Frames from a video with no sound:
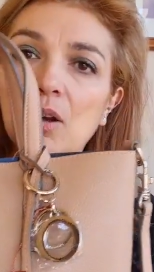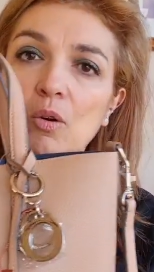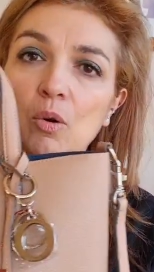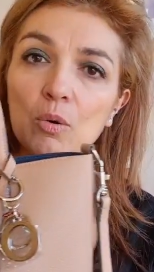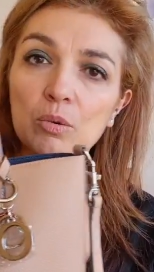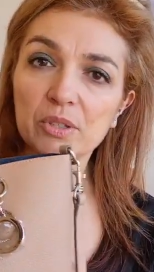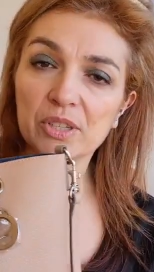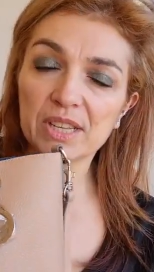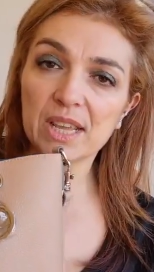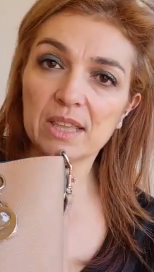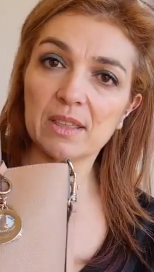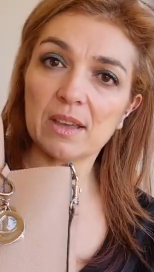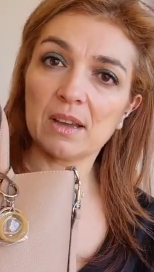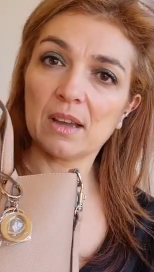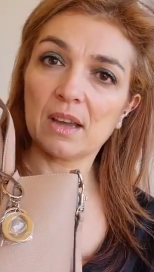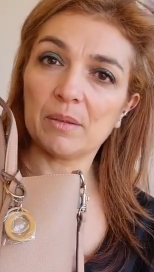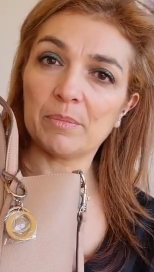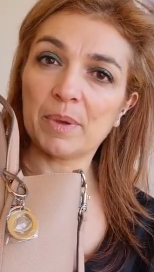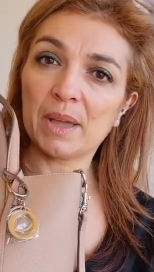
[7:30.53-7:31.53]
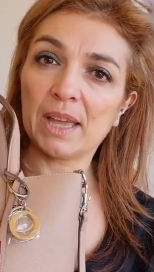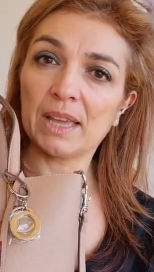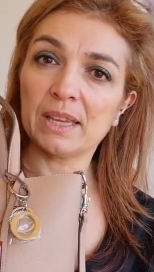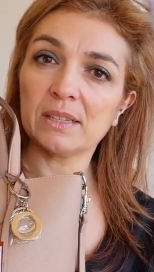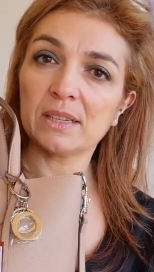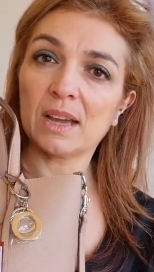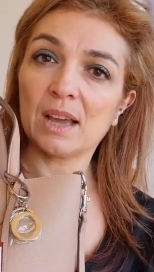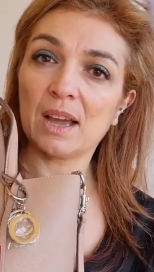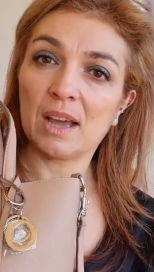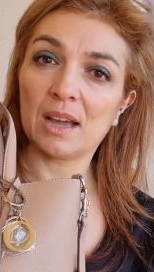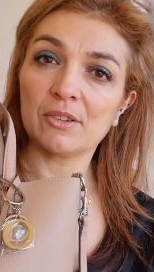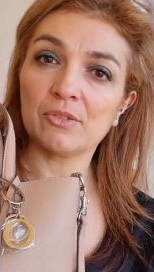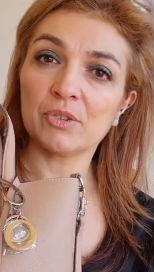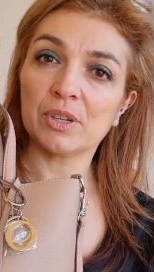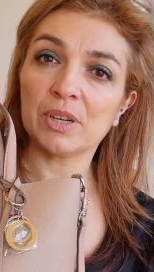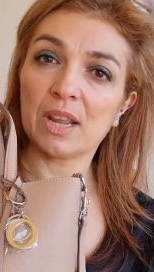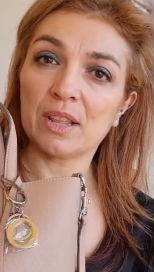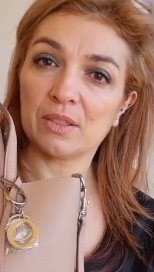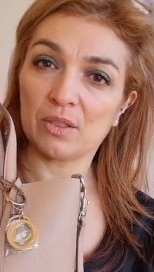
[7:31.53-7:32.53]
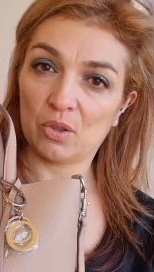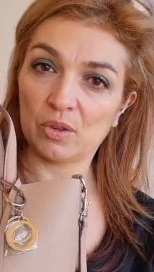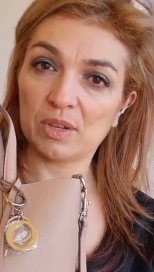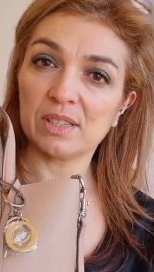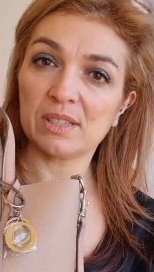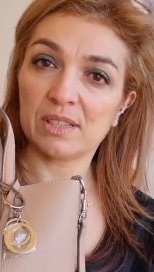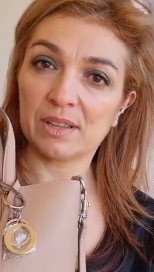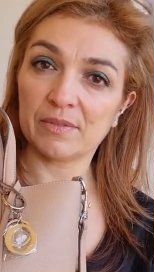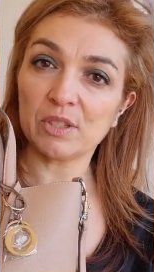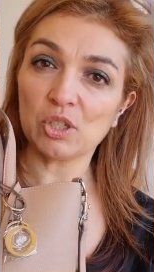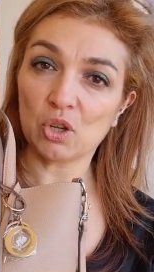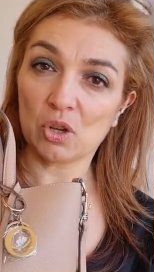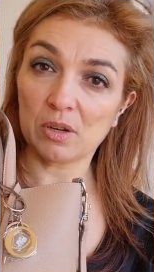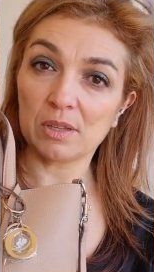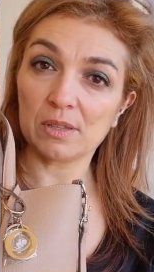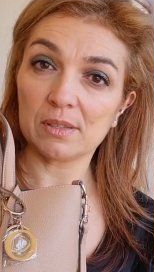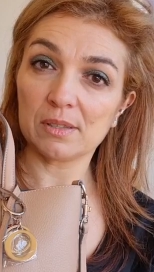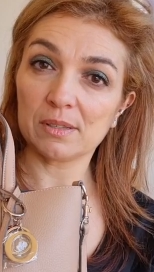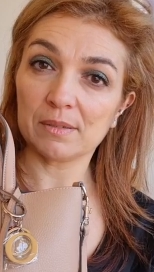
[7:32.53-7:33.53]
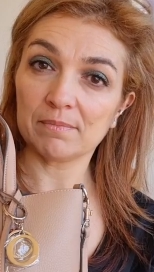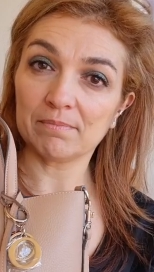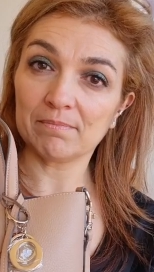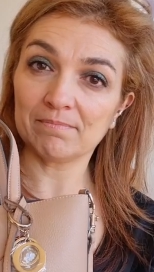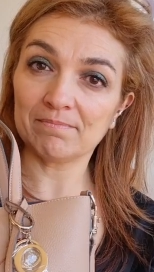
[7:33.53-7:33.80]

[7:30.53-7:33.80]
Altogether, I paid $137.